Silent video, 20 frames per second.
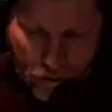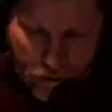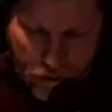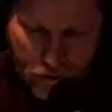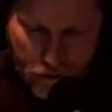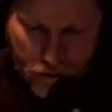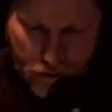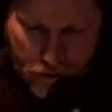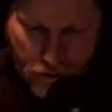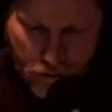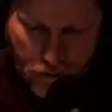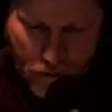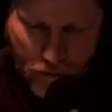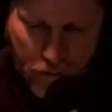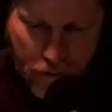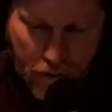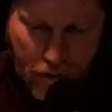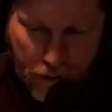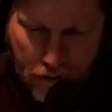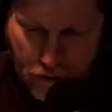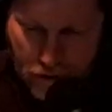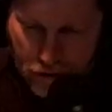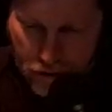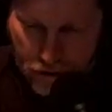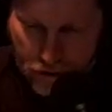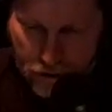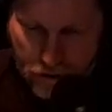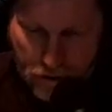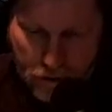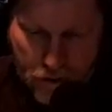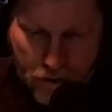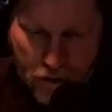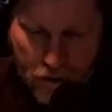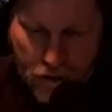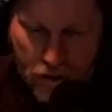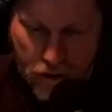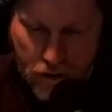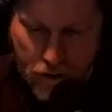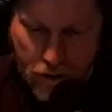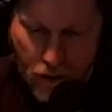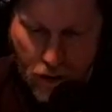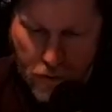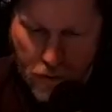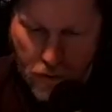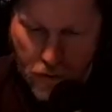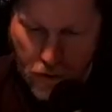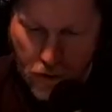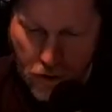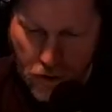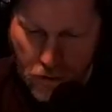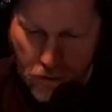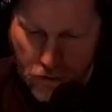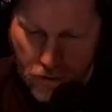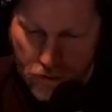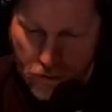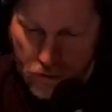So everybody, this is Scott Moreau,